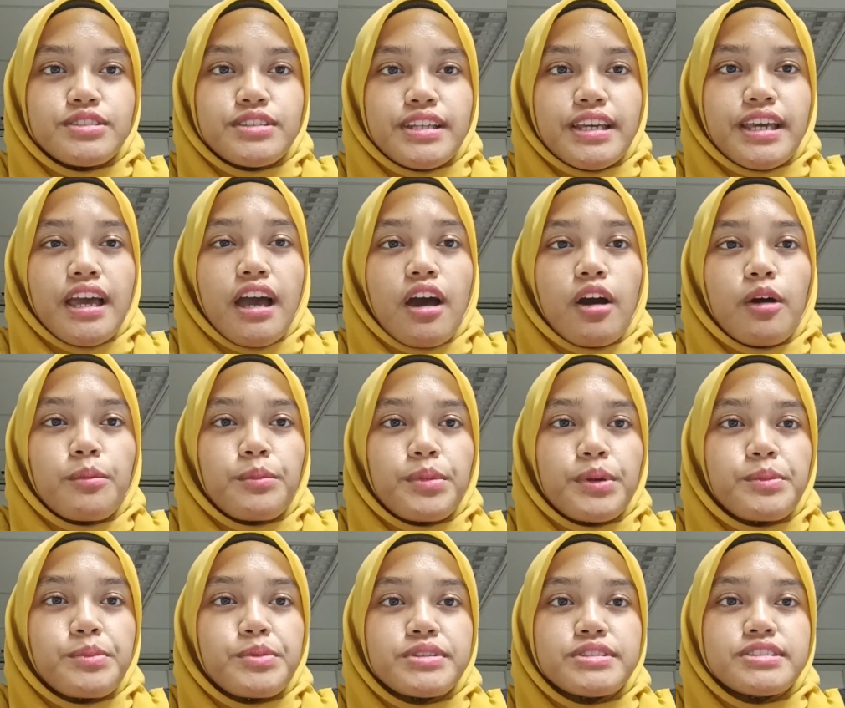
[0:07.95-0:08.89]
Today I'll
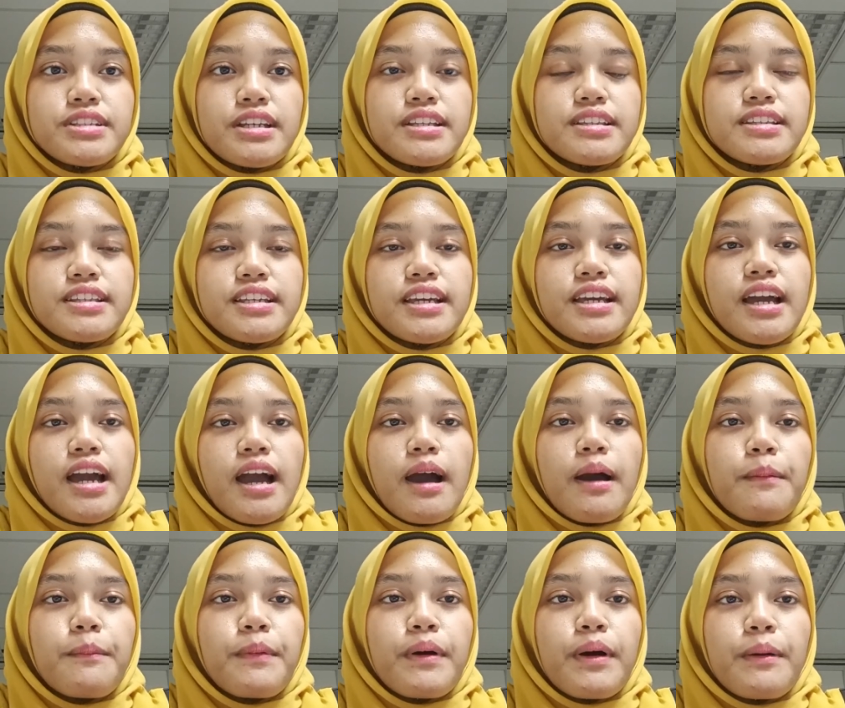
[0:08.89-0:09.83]
be presenting
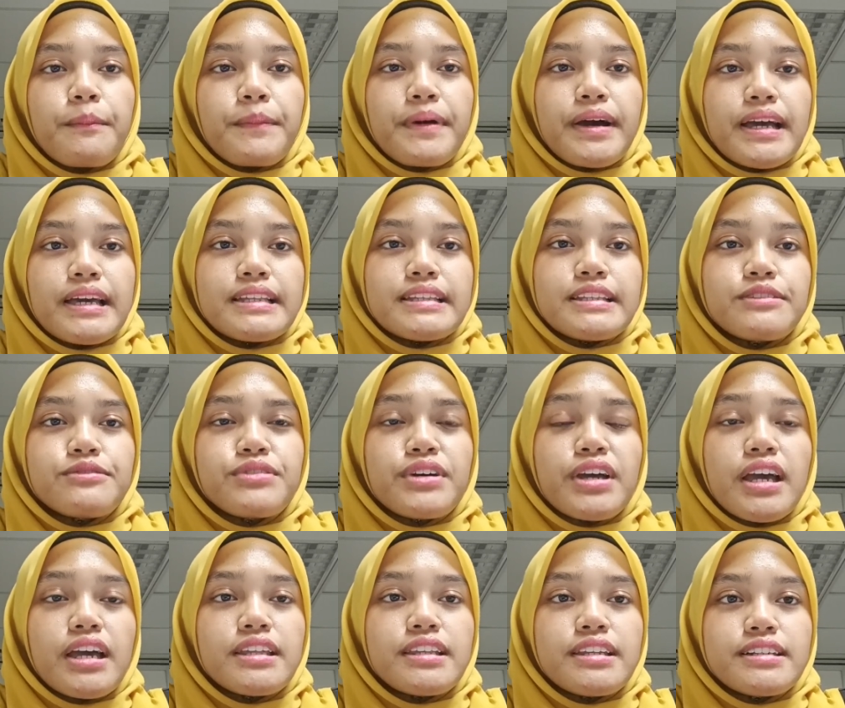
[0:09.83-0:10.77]
about my
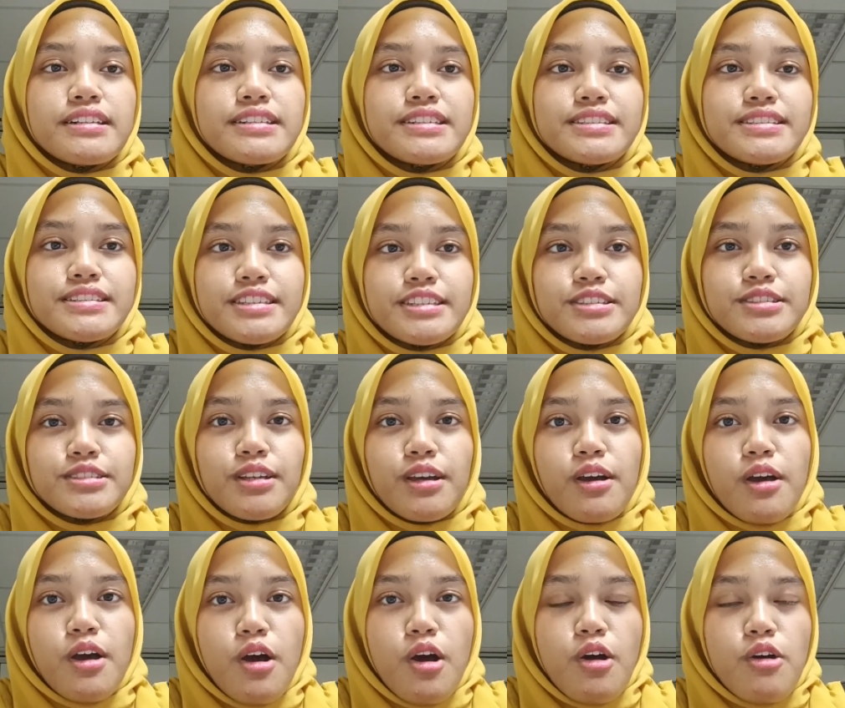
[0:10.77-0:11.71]
defect analysis
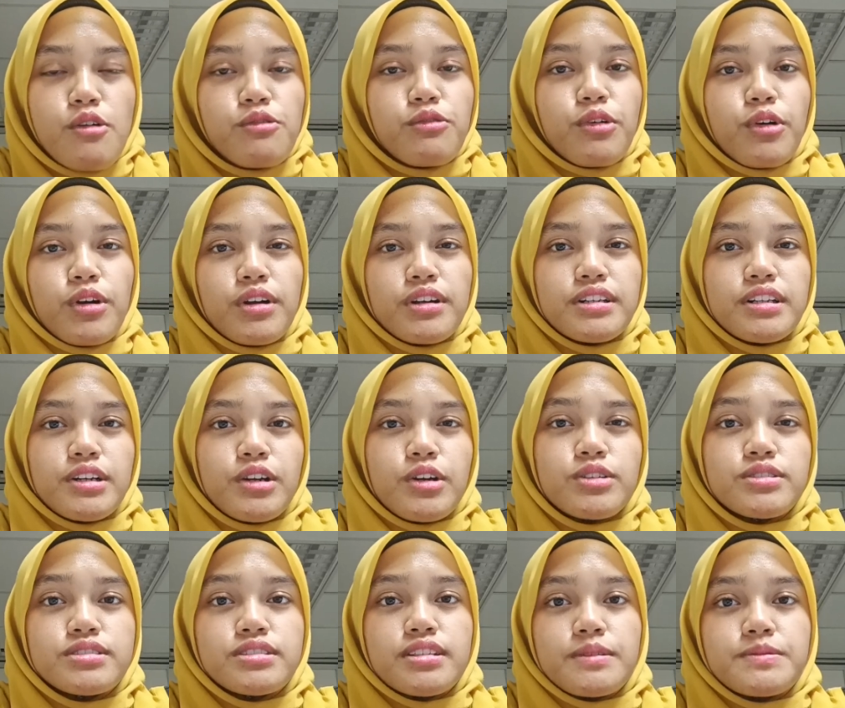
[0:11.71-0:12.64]
for the
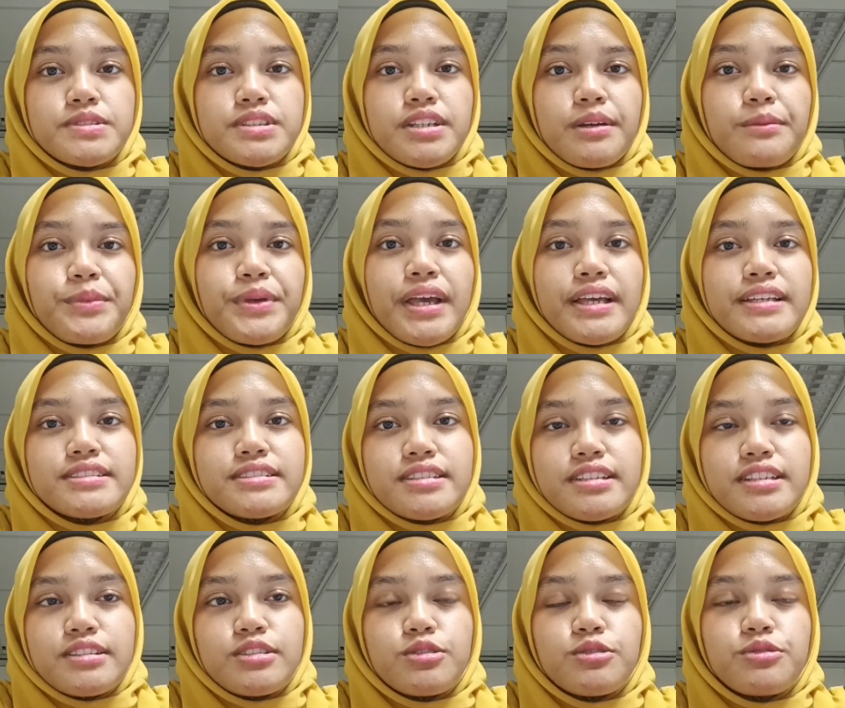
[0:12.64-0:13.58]
code subject
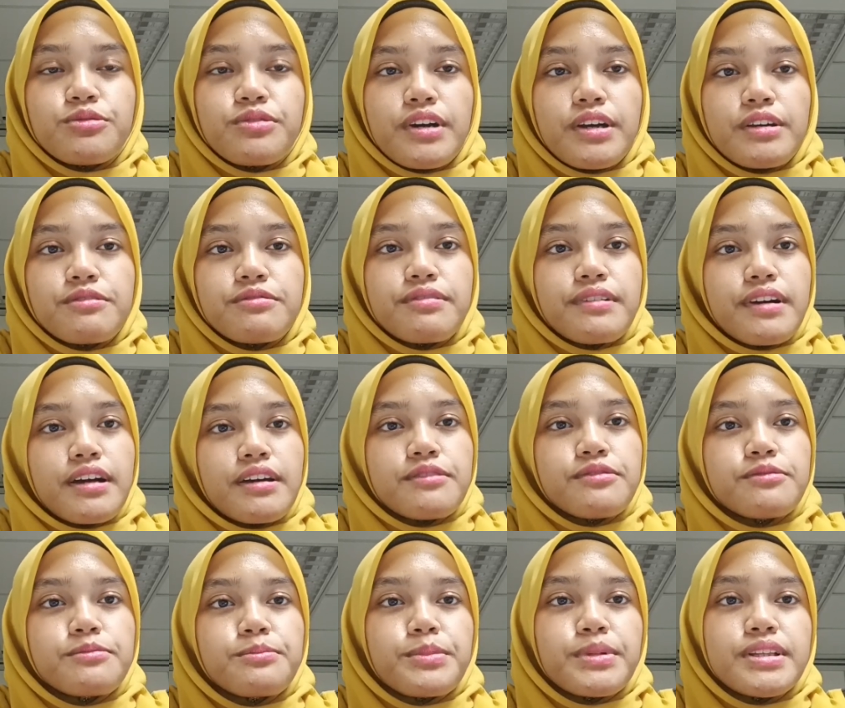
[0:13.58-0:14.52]

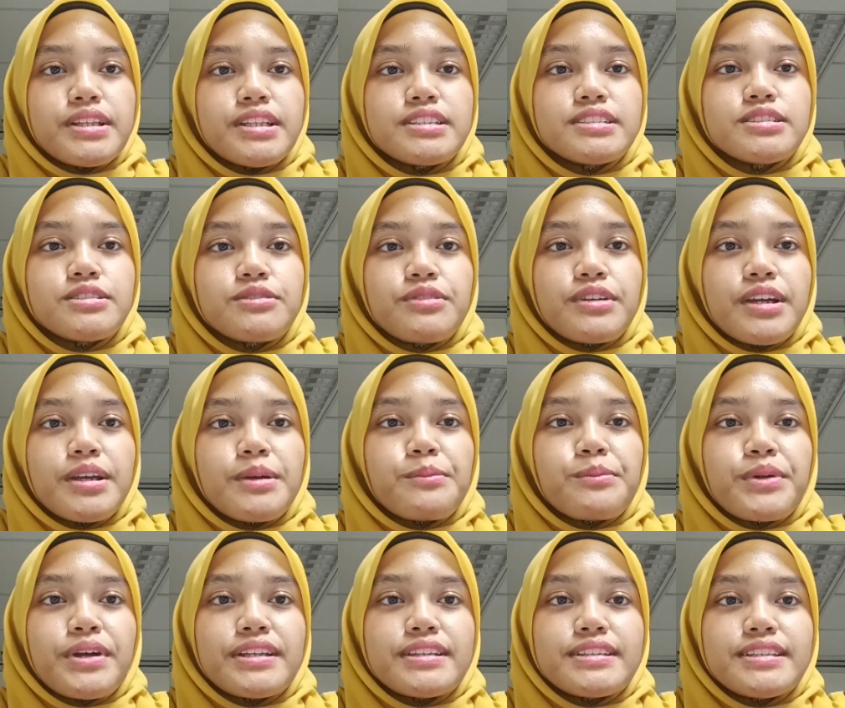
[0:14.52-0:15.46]
BST255 Building
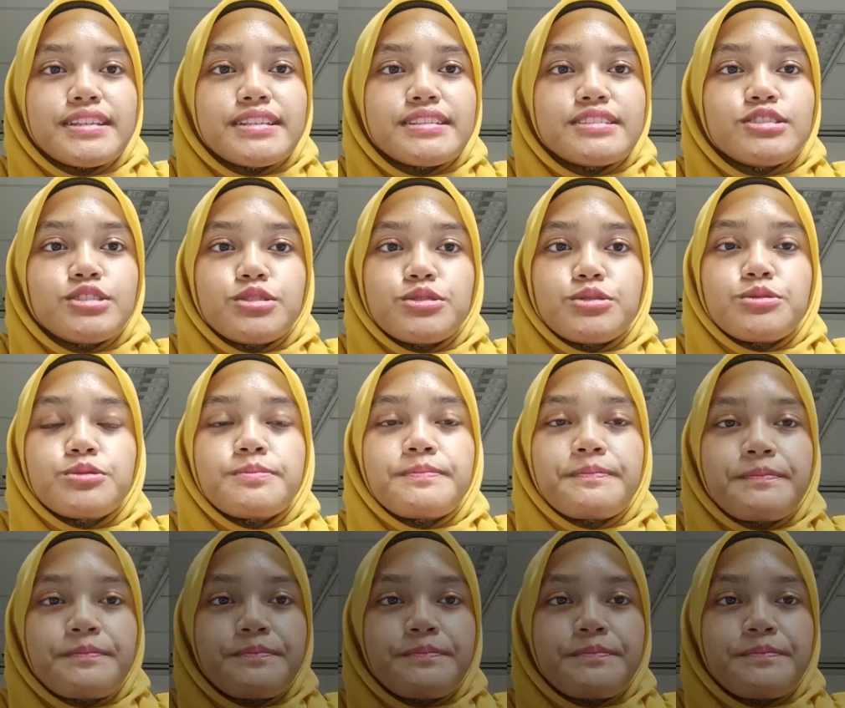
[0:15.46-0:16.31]
Surveying Practice 2.